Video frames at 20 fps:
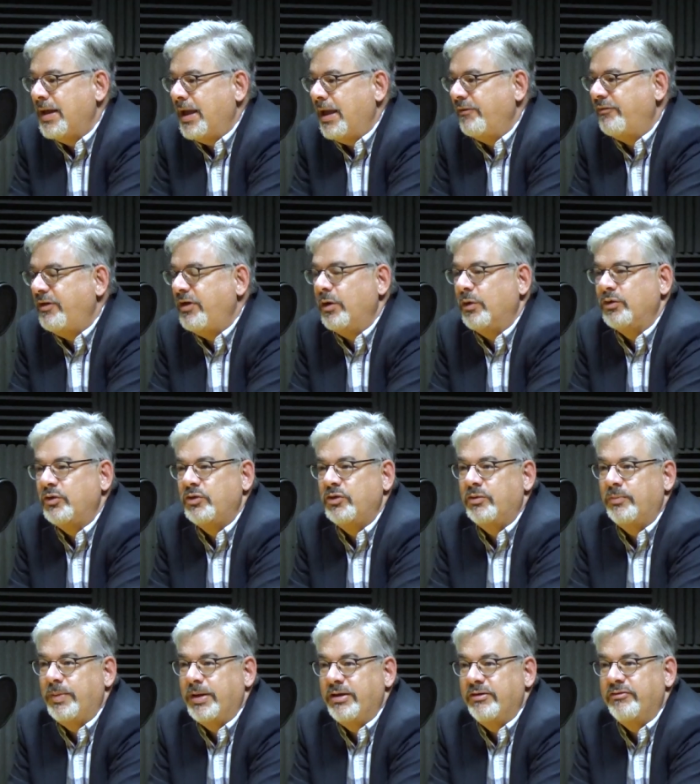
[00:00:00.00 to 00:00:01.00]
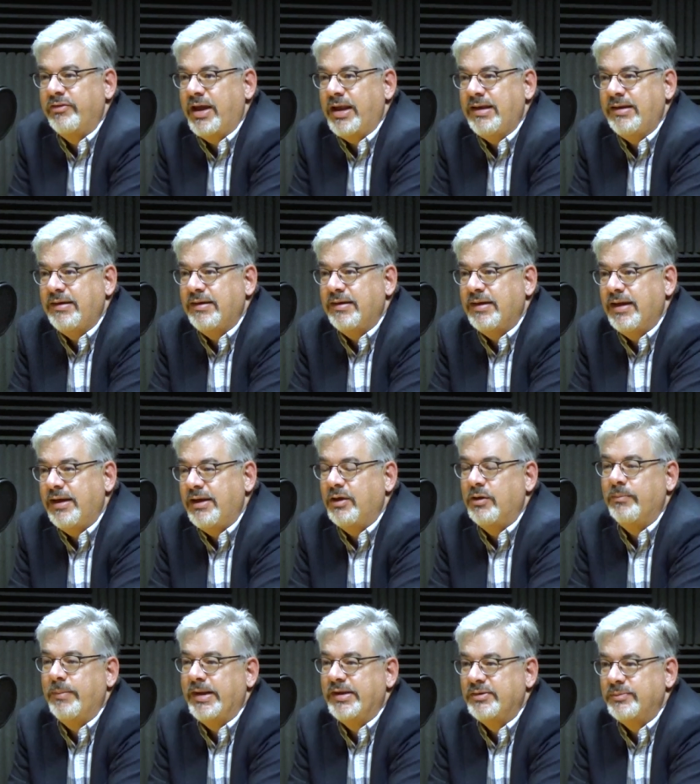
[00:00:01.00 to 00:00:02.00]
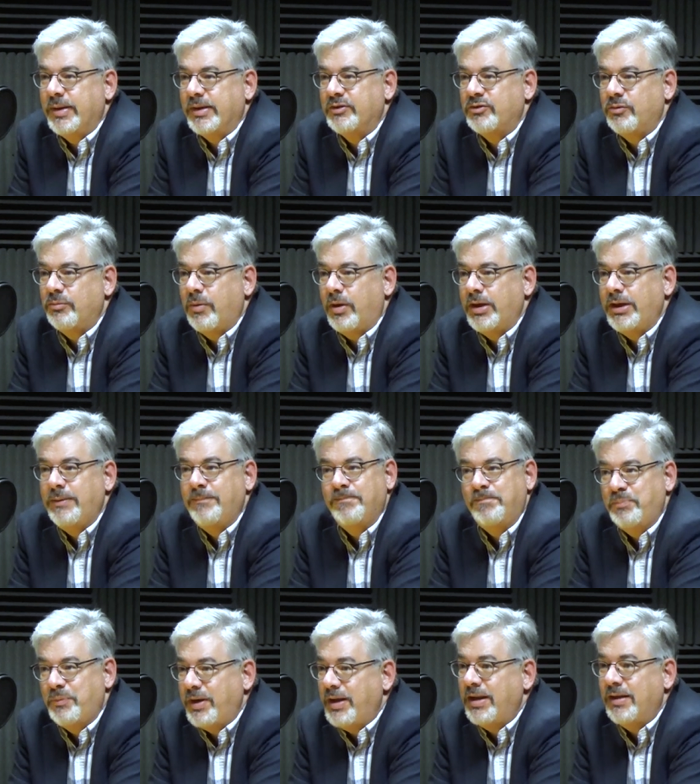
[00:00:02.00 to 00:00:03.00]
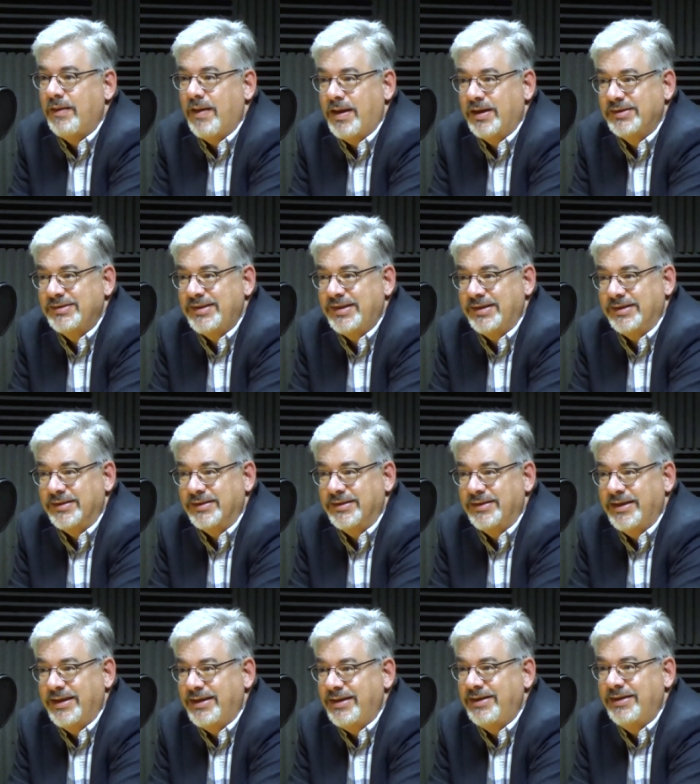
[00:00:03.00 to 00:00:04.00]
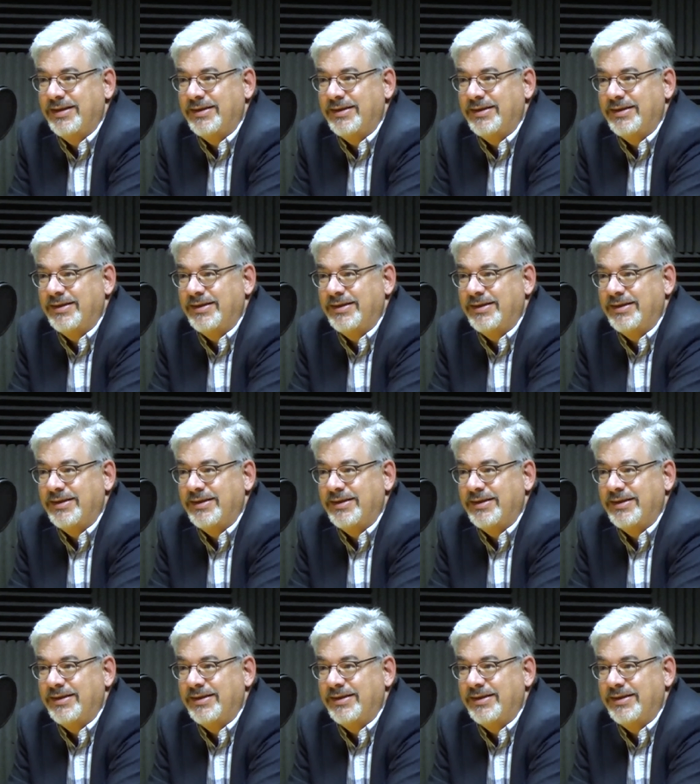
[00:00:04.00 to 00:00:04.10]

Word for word: If he knows there's a big event and he can make some extra money, then he clocks in. And he mm-hmm.